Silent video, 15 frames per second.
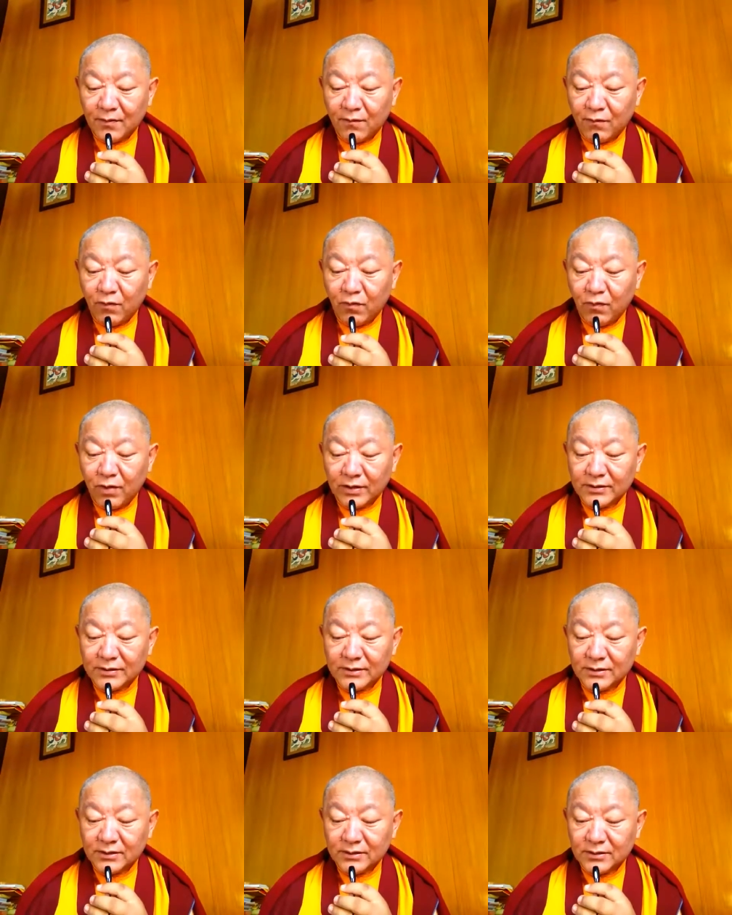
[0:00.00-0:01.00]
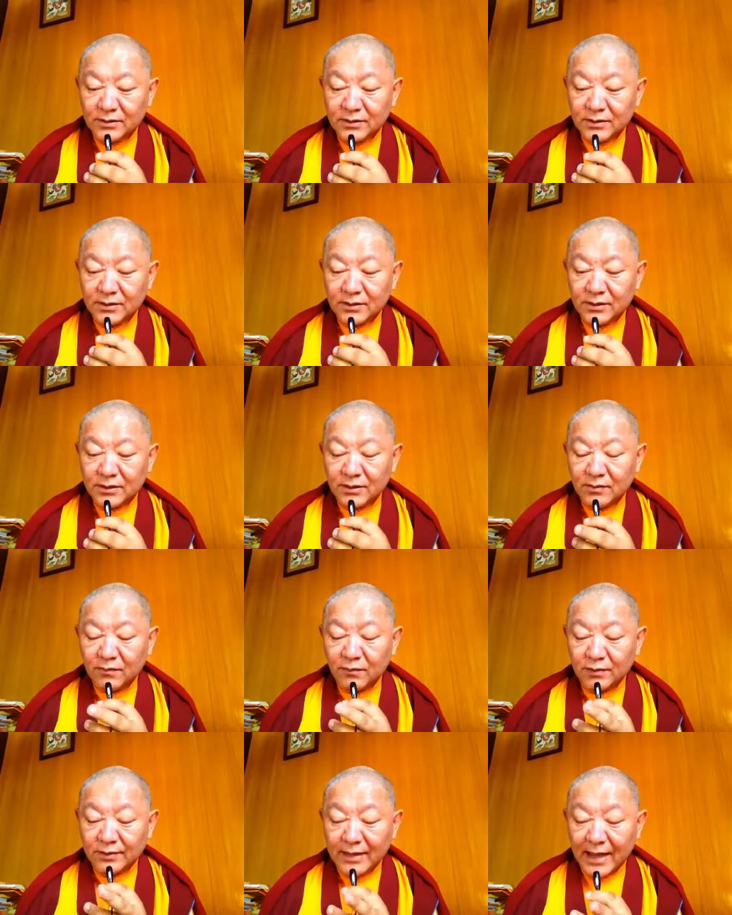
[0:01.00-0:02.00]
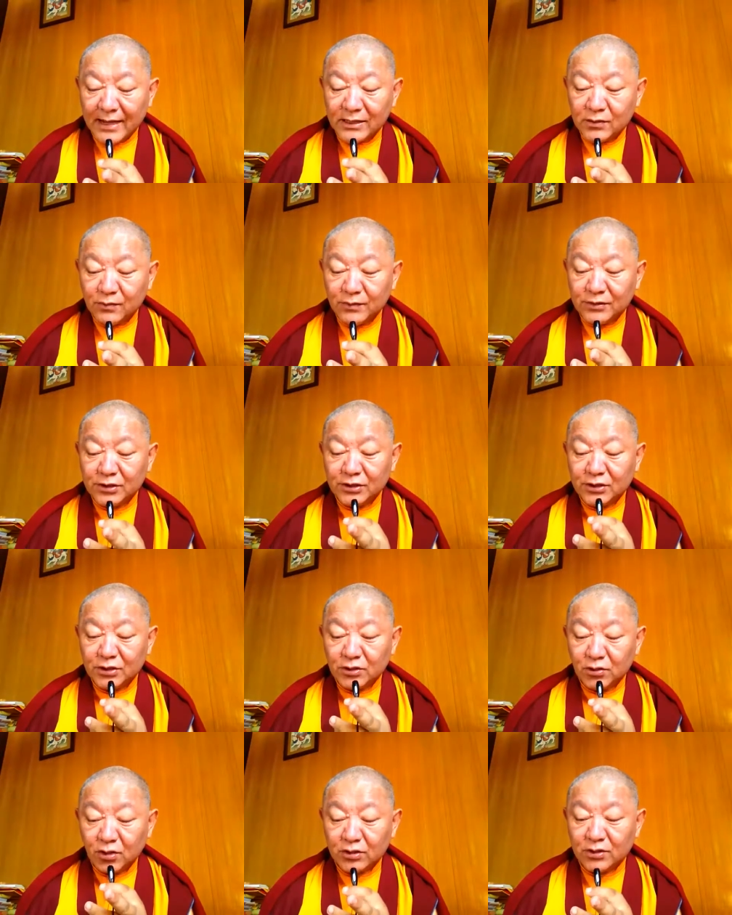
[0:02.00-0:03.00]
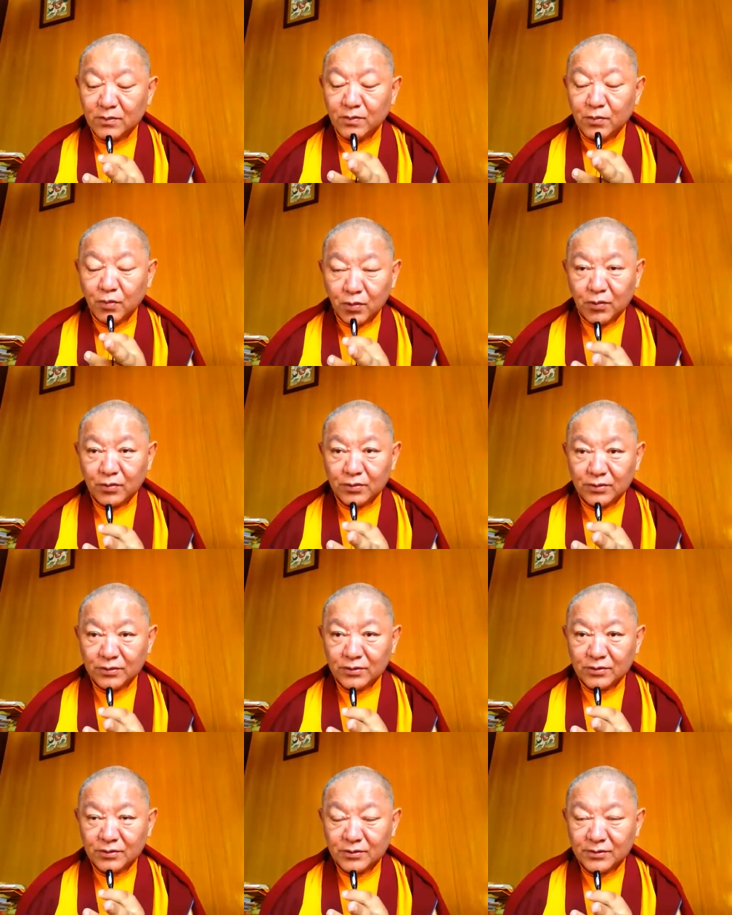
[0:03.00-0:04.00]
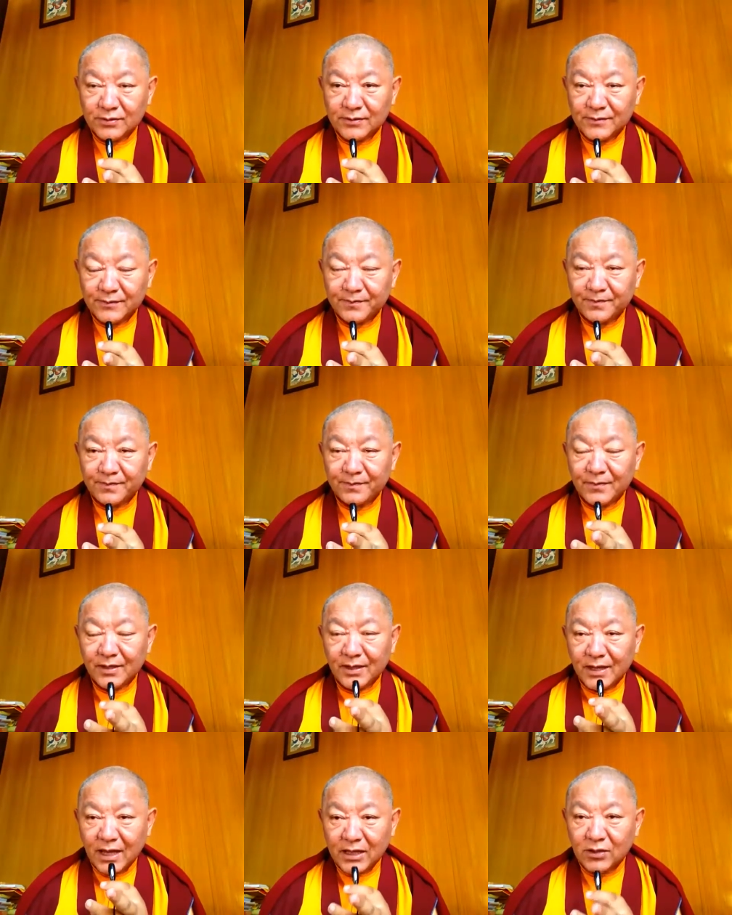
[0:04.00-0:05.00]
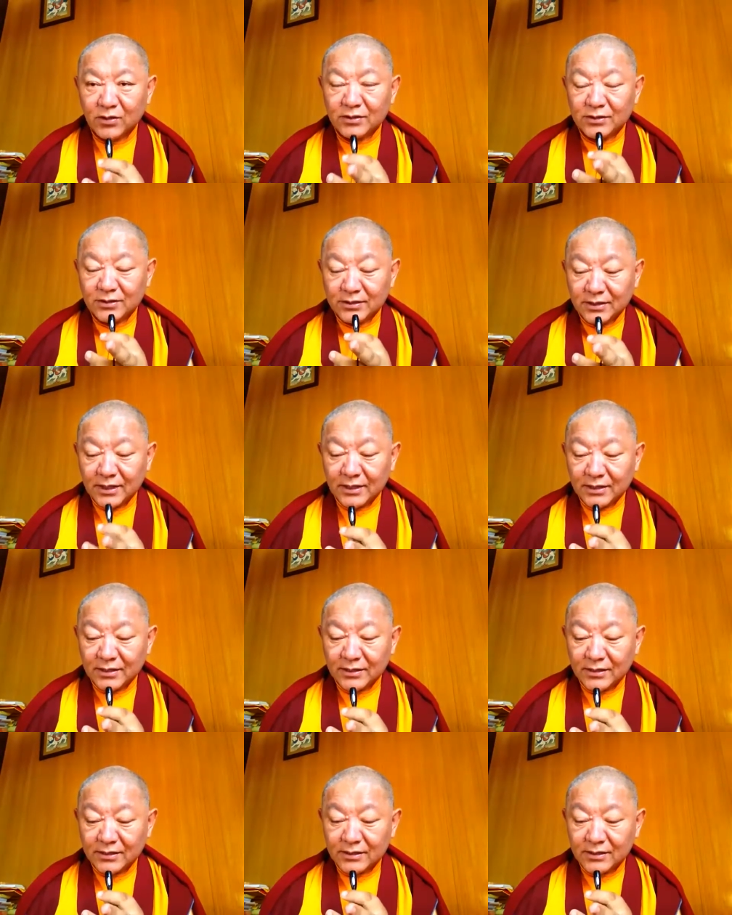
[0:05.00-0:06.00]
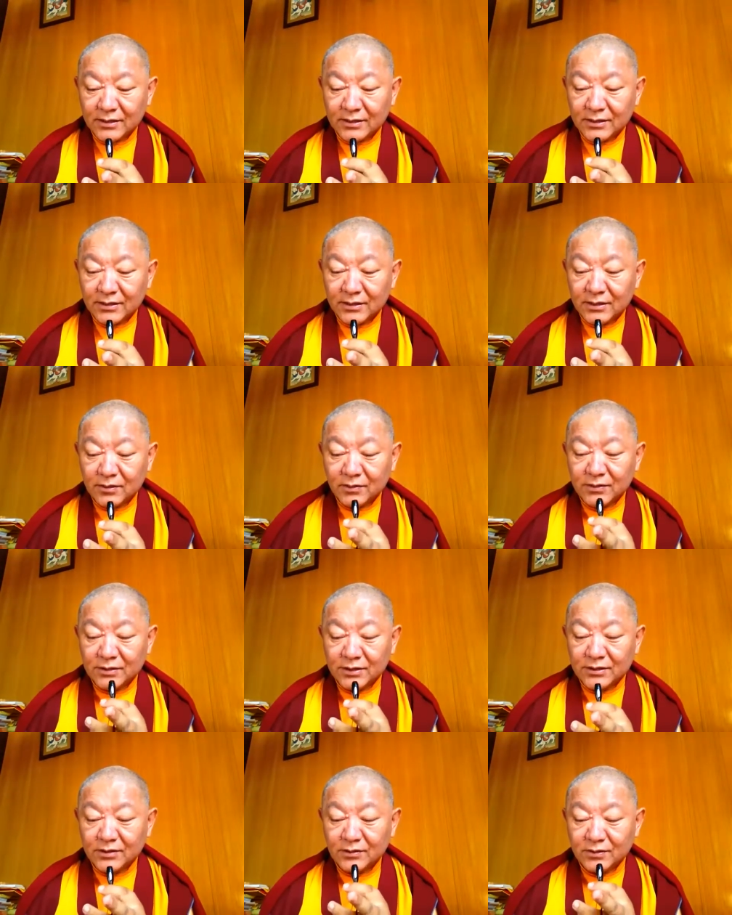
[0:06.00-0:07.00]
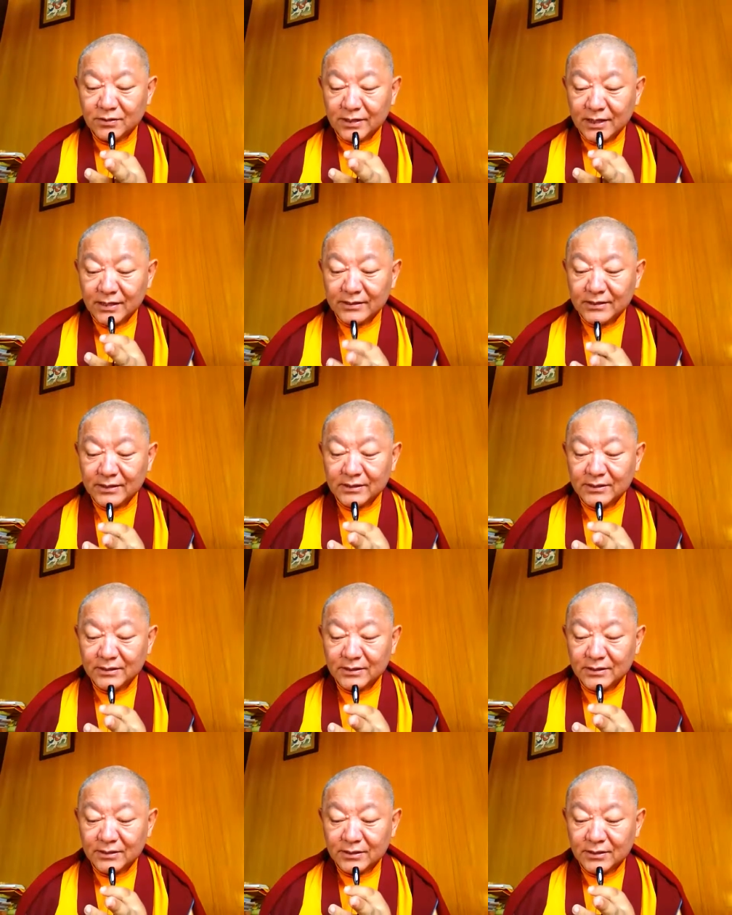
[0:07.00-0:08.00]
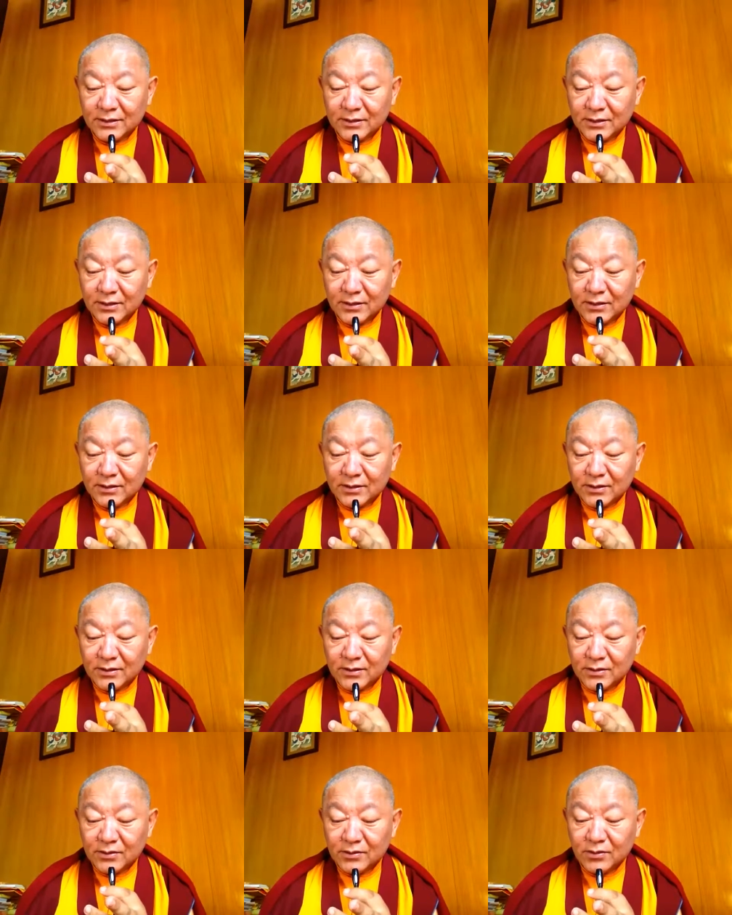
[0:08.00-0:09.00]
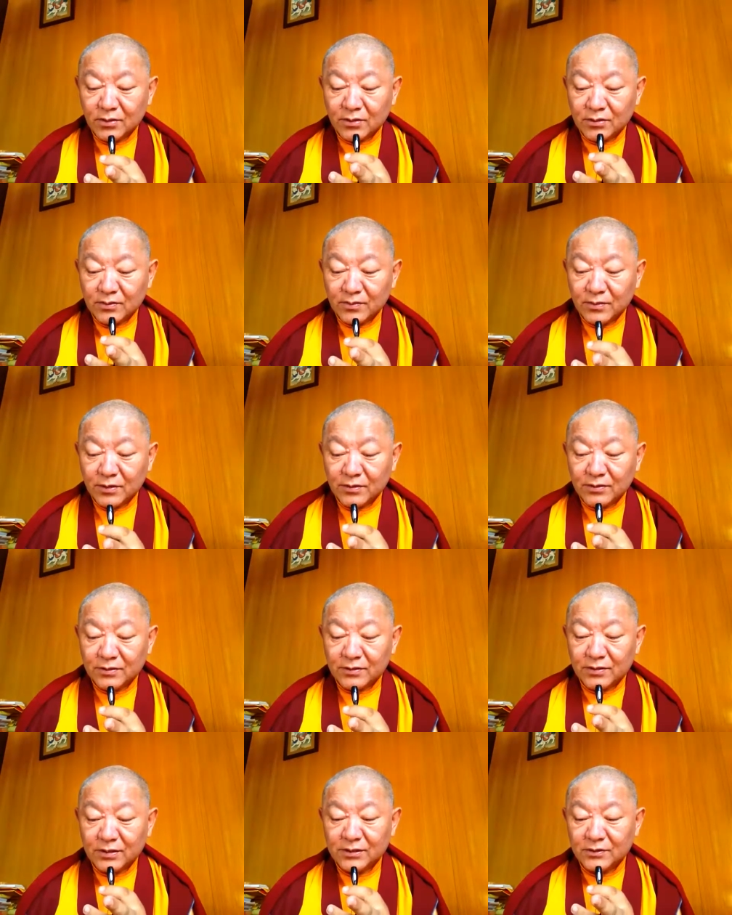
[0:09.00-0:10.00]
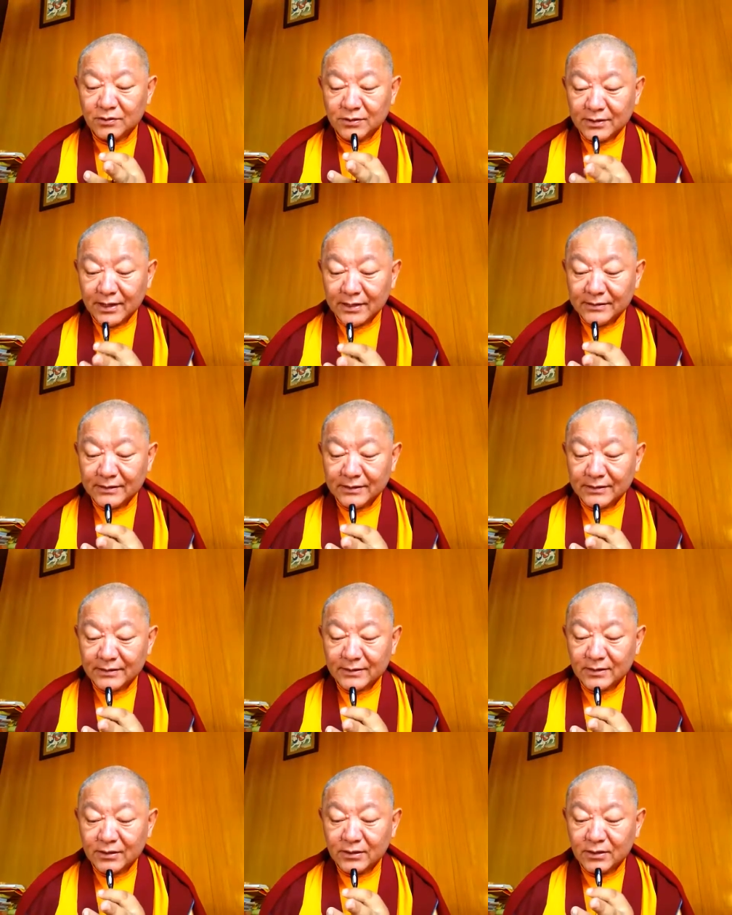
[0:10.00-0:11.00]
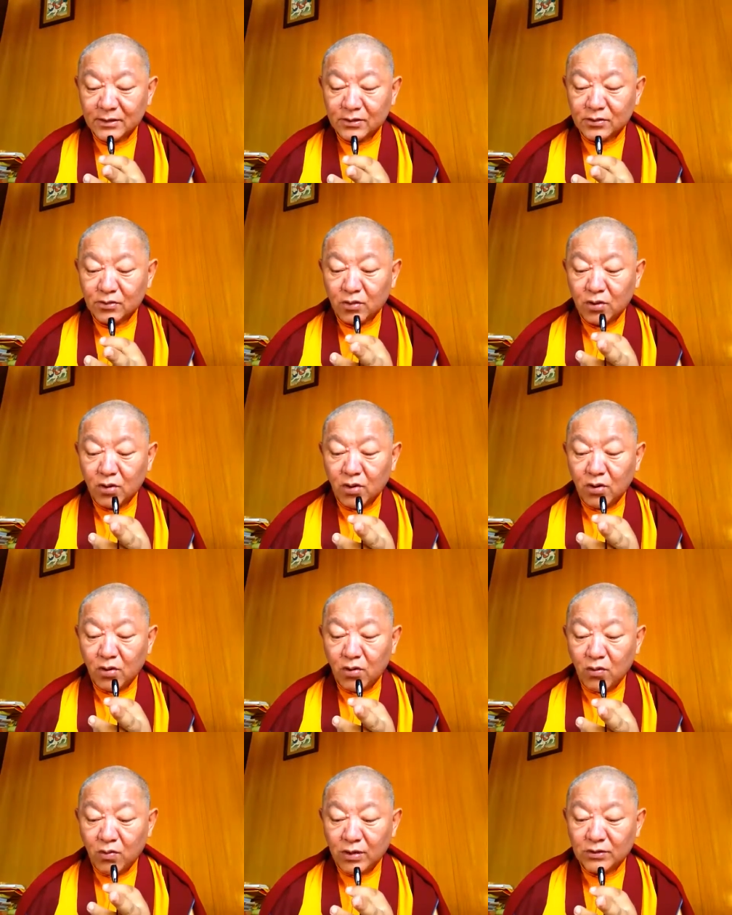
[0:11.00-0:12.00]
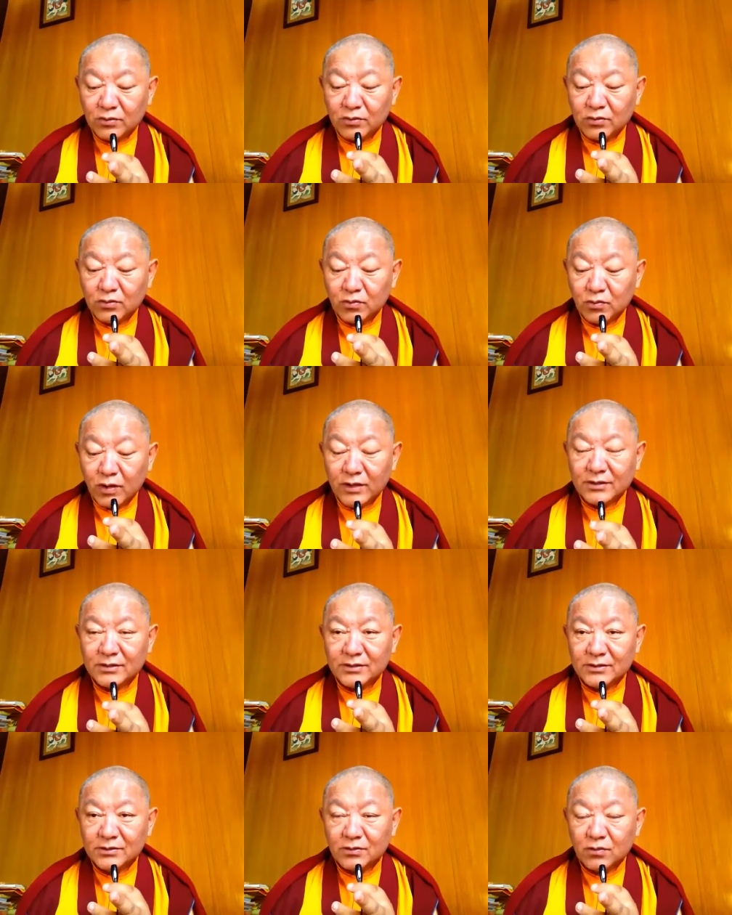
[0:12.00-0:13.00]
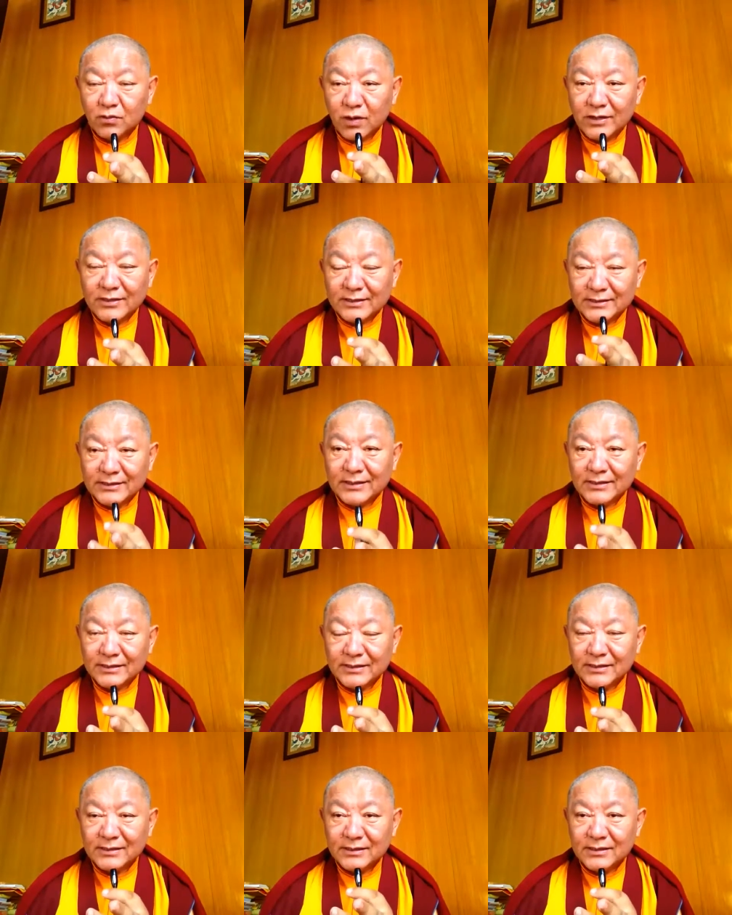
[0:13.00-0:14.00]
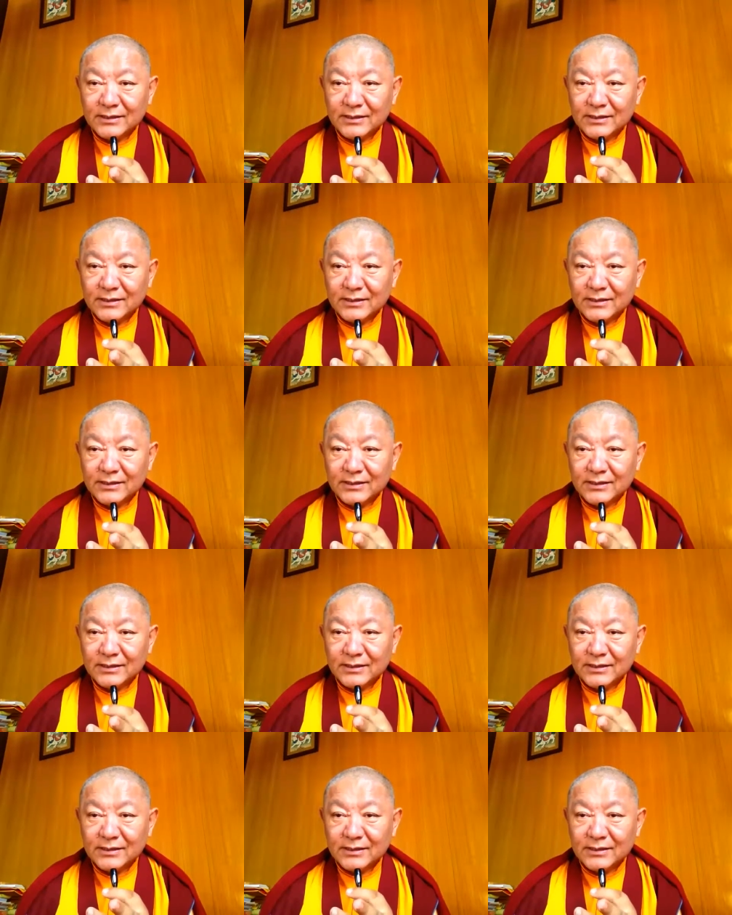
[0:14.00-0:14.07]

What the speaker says: for that which is not born cannot think or does not exist. Not born does not exist. So what could want? So what is it?